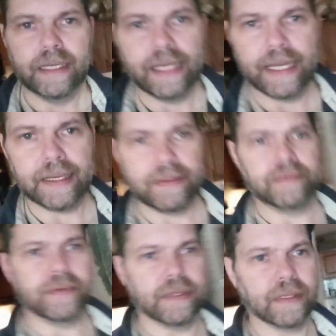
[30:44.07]
And
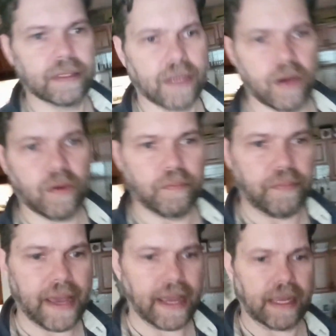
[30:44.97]
we'll go
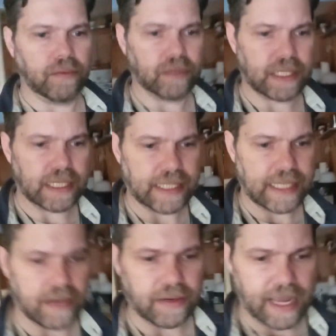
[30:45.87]
back and we'll sit
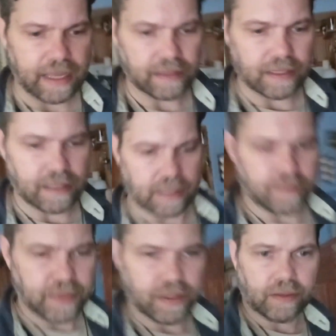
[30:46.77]
down at the
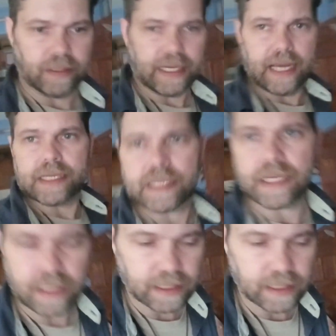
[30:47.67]
computer desk.